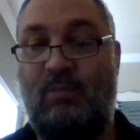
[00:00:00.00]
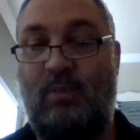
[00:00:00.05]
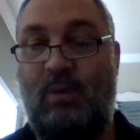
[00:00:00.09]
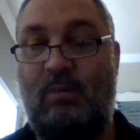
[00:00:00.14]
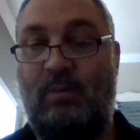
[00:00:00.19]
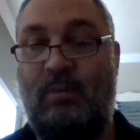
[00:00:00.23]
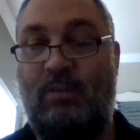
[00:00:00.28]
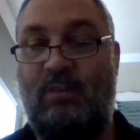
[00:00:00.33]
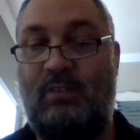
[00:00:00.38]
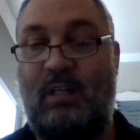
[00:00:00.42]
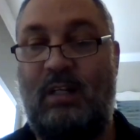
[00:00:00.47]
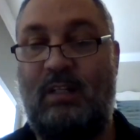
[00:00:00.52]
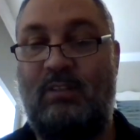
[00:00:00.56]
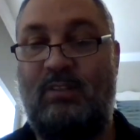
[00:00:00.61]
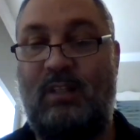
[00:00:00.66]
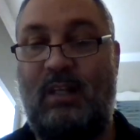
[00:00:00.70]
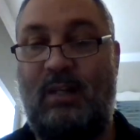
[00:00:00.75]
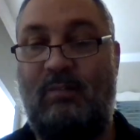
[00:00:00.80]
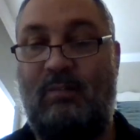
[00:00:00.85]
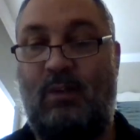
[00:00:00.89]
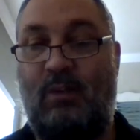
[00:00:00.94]
What would the steady
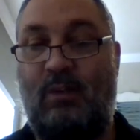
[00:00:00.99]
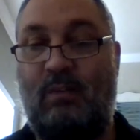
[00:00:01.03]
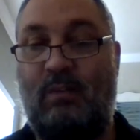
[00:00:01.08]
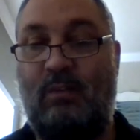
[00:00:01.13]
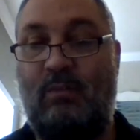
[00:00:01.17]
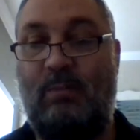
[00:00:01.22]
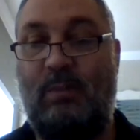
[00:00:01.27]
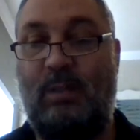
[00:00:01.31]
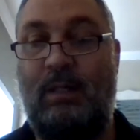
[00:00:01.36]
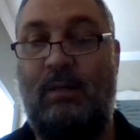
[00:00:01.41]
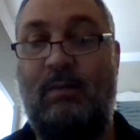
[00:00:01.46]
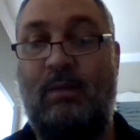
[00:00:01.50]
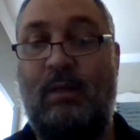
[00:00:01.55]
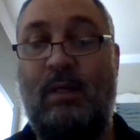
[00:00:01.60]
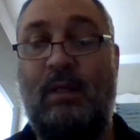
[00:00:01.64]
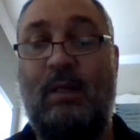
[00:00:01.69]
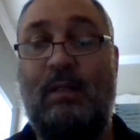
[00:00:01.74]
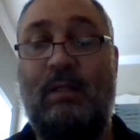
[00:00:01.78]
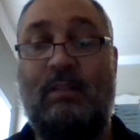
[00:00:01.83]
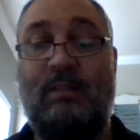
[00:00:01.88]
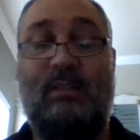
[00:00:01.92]
state voltage be?
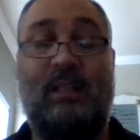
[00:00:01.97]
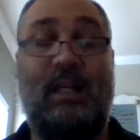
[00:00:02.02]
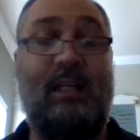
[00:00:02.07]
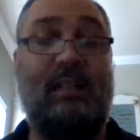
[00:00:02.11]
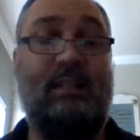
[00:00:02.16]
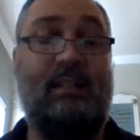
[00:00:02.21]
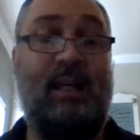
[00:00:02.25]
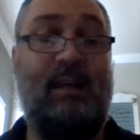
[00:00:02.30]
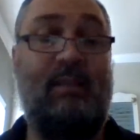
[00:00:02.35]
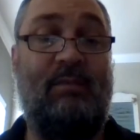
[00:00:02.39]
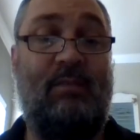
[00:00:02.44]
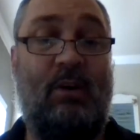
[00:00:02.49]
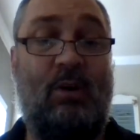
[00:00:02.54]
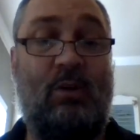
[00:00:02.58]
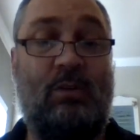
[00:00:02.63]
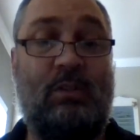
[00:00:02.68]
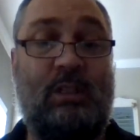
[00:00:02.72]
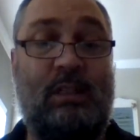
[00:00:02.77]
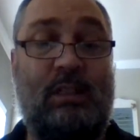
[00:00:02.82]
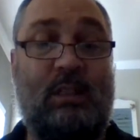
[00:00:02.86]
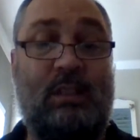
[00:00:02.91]
The steady state
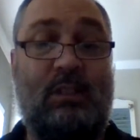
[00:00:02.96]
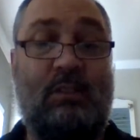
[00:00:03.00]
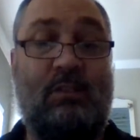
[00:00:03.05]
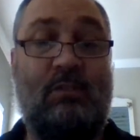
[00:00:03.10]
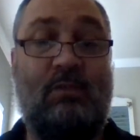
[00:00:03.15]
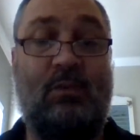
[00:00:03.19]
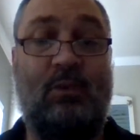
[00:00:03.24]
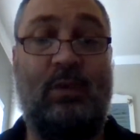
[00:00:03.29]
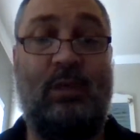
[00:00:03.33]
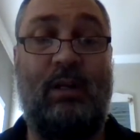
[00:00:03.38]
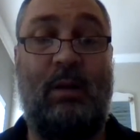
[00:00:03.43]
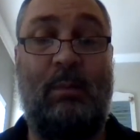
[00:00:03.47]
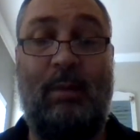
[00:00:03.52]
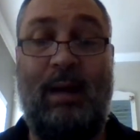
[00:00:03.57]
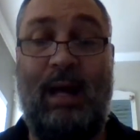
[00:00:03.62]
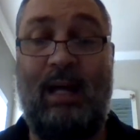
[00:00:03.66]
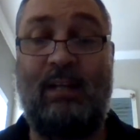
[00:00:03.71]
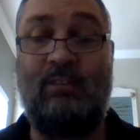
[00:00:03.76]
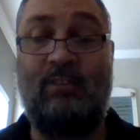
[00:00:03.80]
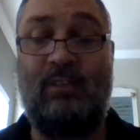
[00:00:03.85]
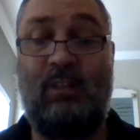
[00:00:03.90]
voltage for the
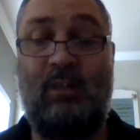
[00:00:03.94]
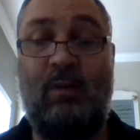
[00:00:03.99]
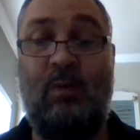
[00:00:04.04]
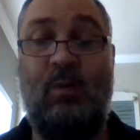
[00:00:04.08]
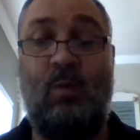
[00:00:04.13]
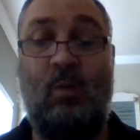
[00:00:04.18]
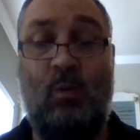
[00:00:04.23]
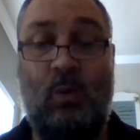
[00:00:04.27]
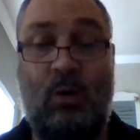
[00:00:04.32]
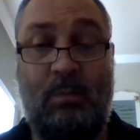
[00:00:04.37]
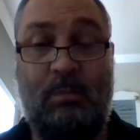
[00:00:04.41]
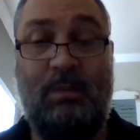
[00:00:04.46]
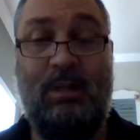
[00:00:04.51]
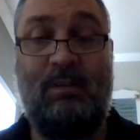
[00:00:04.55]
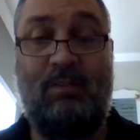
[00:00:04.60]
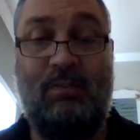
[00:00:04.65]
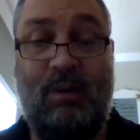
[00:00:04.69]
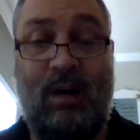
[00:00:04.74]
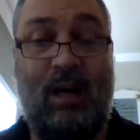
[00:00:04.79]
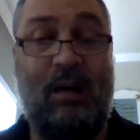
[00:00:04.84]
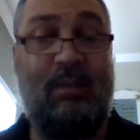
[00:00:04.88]
capacitor would be
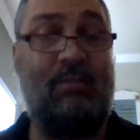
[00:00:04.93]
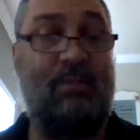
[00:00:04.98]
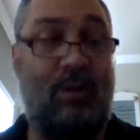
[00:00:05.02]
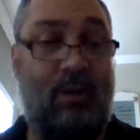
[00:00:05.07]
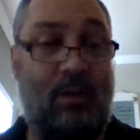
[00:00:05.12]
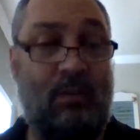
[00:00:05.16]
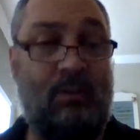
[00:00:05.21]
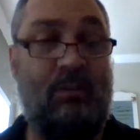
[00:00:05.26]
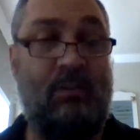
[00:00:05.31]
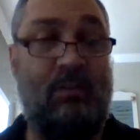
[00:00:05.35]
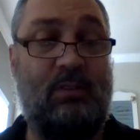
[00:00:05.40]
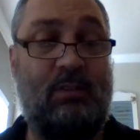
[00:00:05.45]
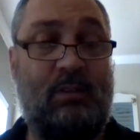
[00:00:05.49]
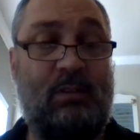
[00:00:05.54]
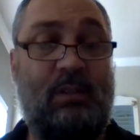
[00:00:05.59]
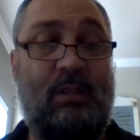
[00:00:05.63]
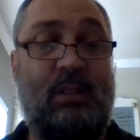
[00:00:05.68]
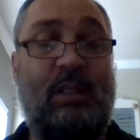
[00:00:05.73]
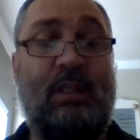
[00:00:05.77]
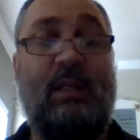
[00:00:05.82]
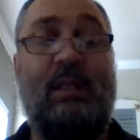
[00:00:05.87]
5 volts.